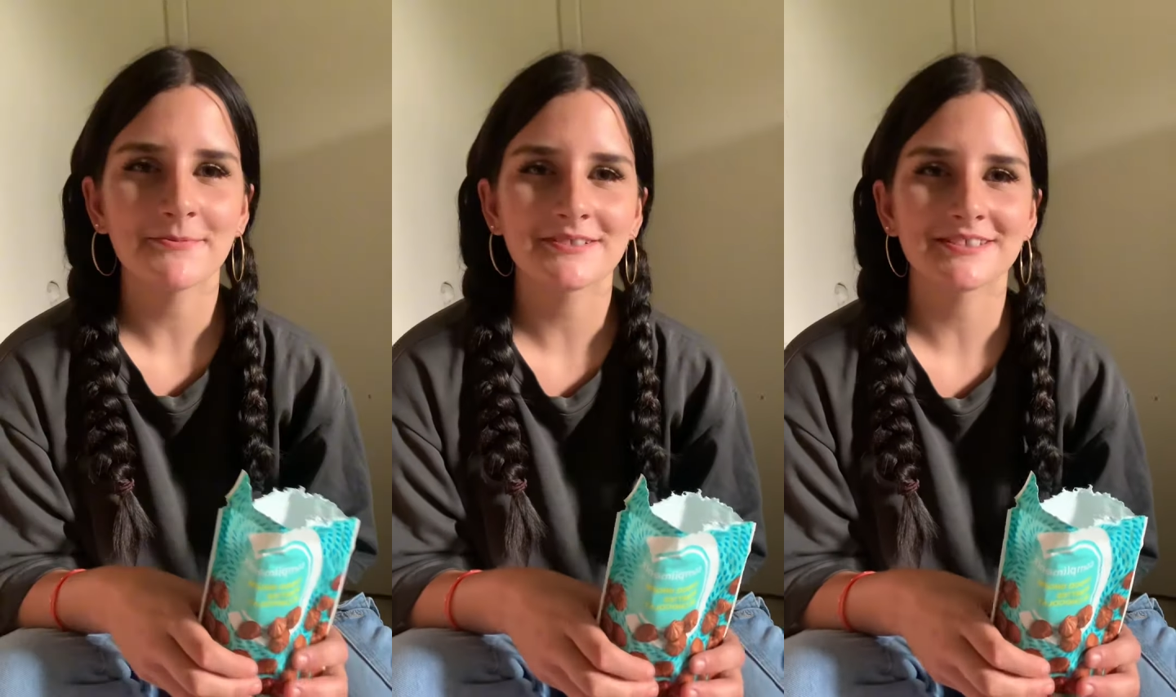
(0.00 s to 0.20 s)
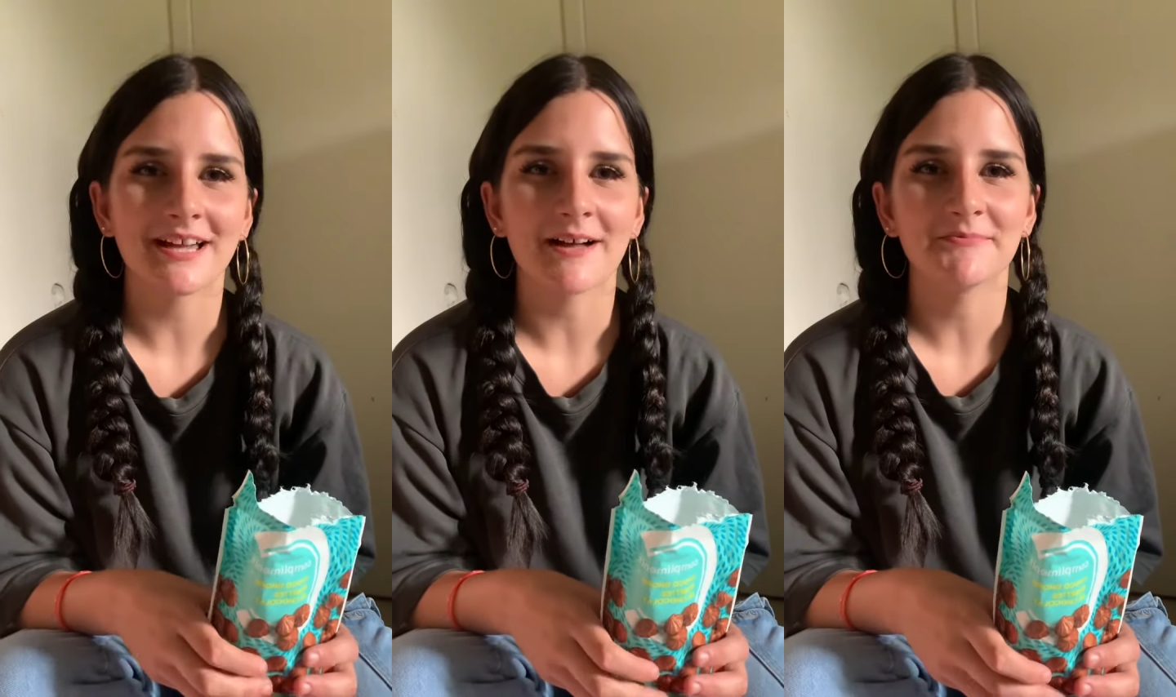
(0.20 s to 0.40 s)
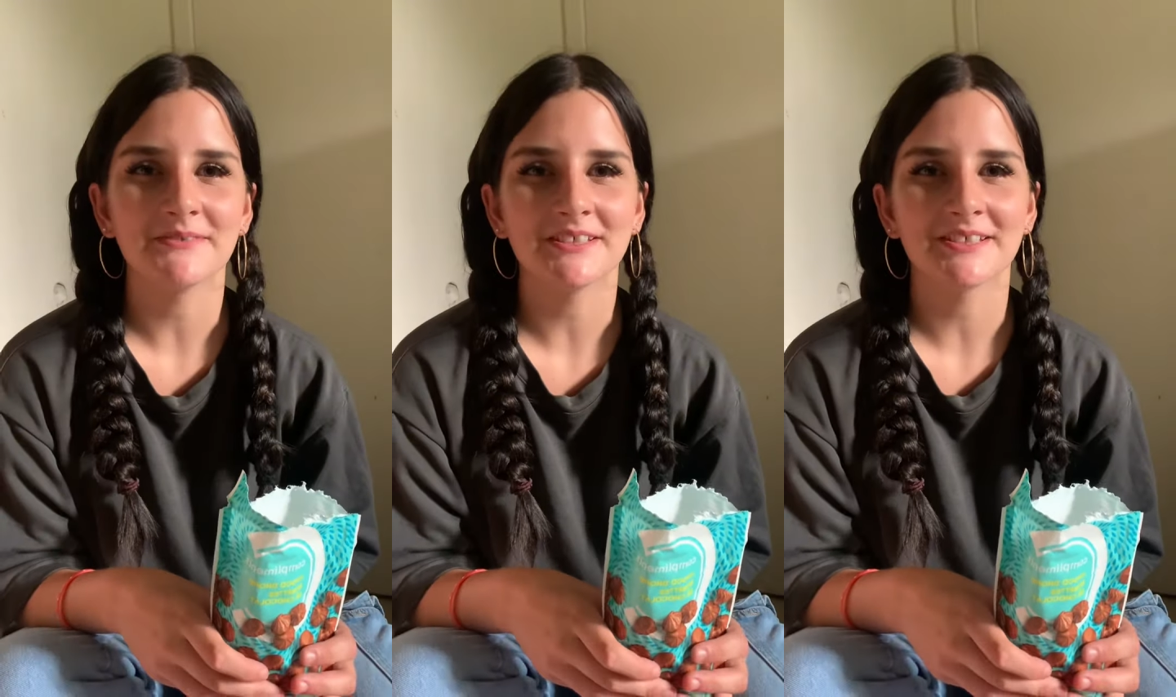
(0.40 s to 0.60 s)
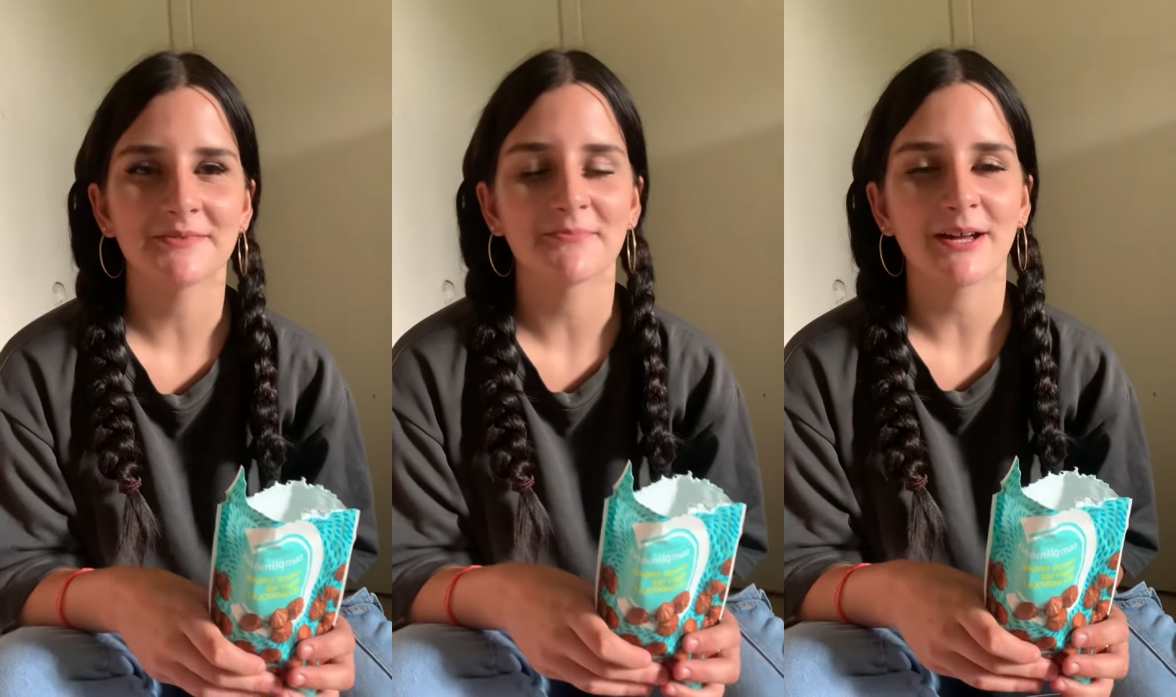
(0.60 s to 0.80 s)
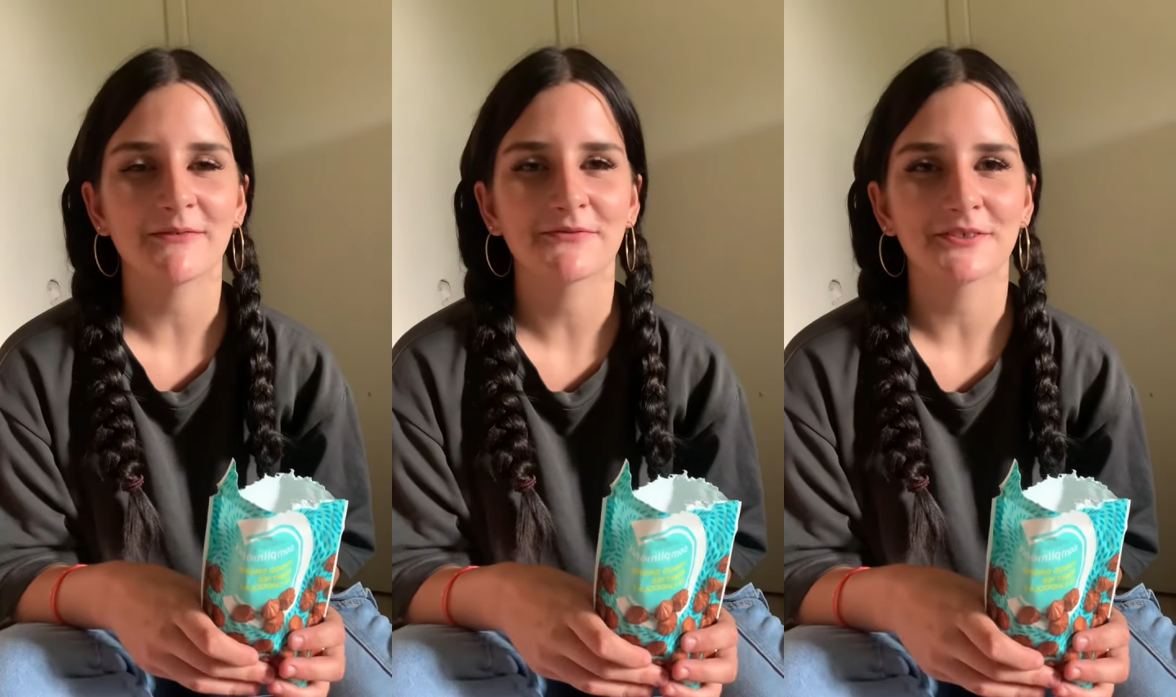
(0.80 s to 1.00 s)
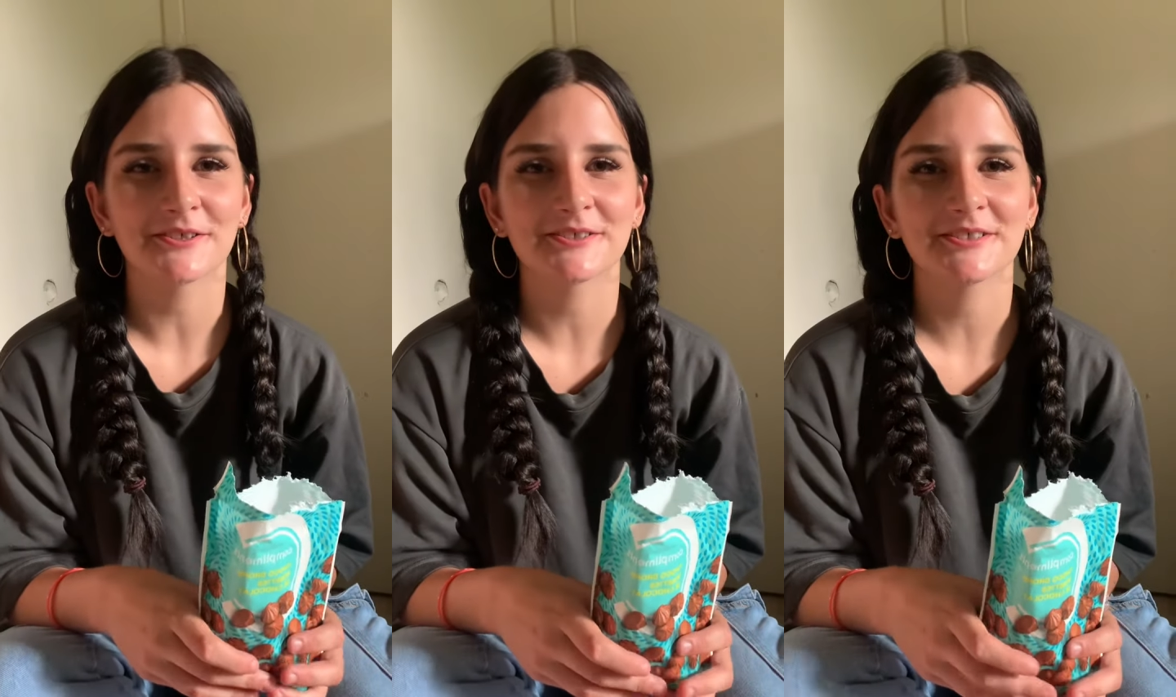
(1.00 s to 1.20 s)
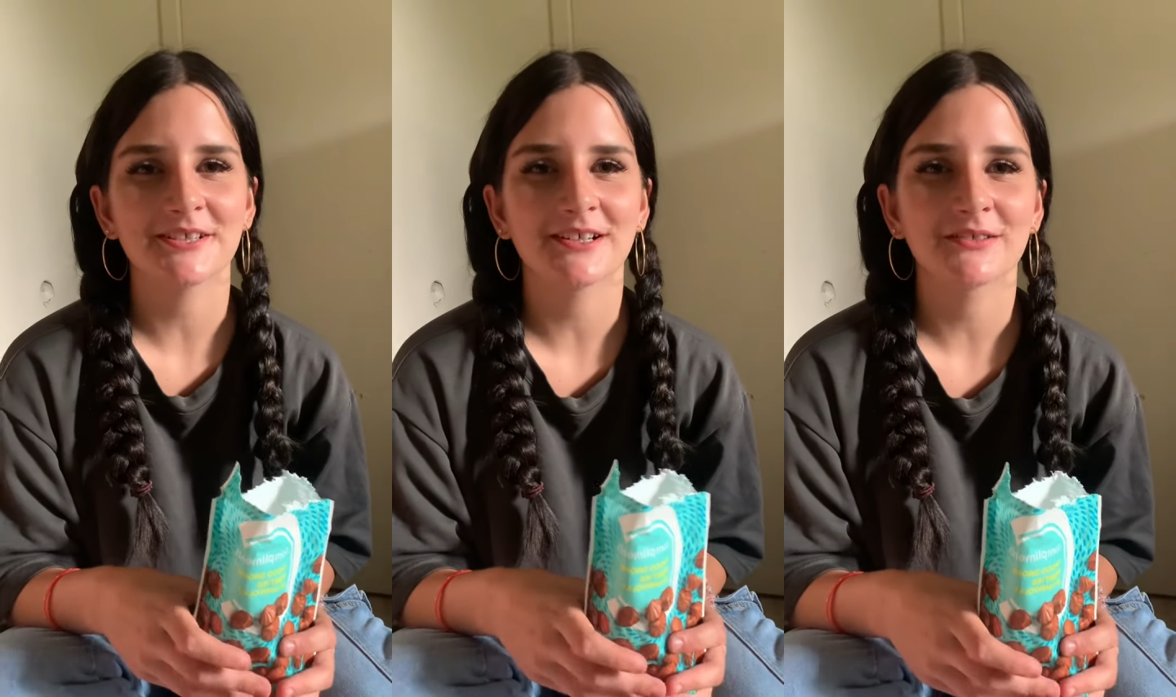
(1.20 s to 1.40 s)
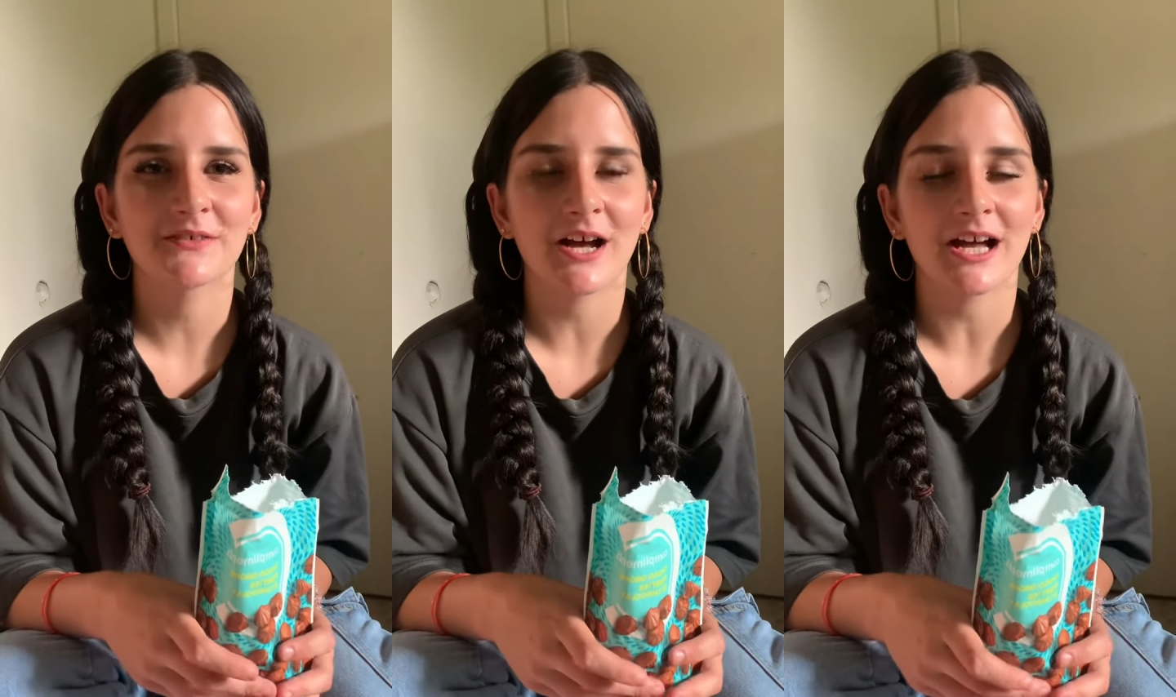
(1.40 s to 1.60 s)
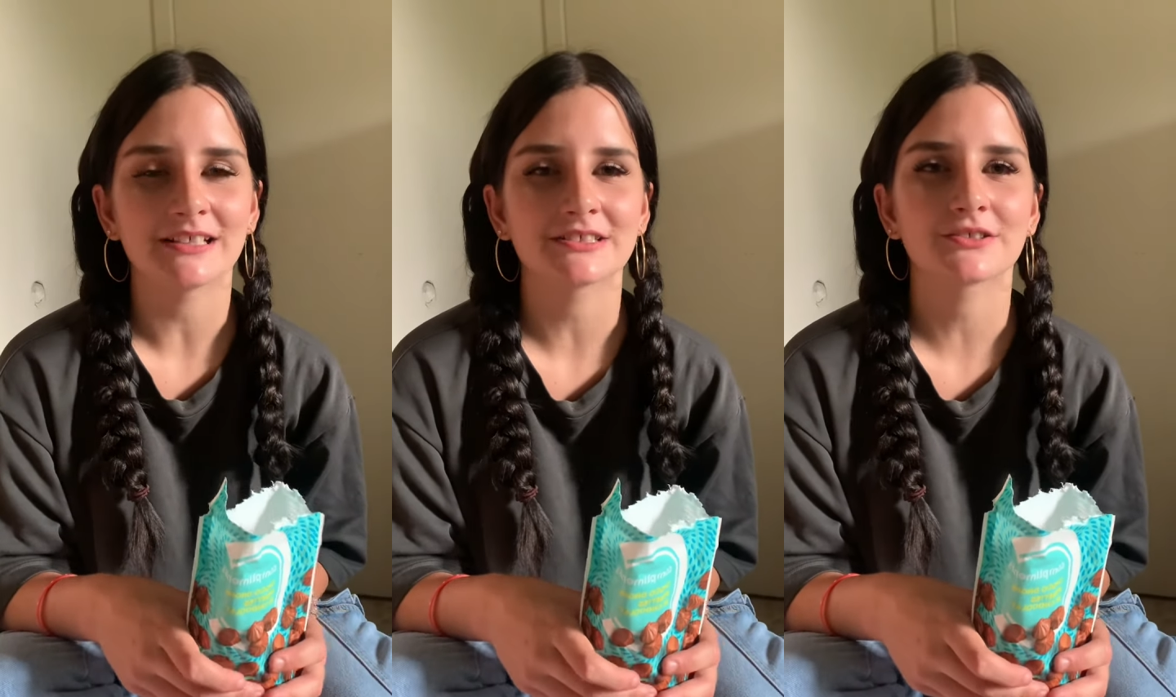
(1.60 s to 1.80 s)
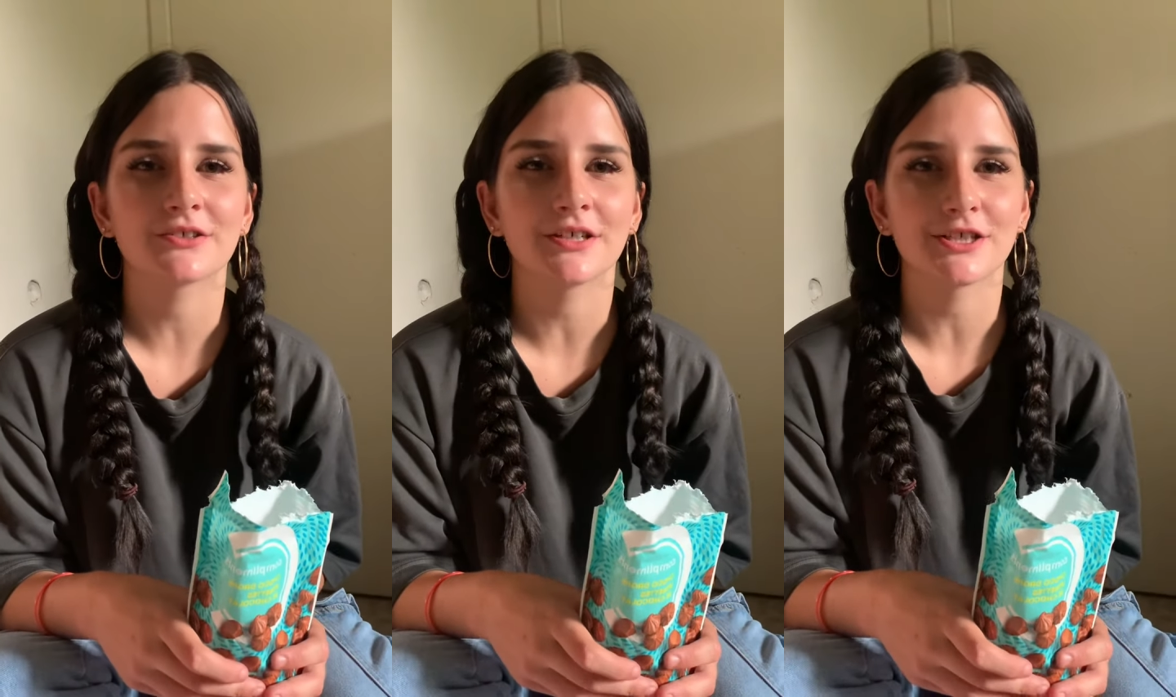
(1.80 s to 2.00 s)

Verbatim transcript: Zavian in my first year of high school,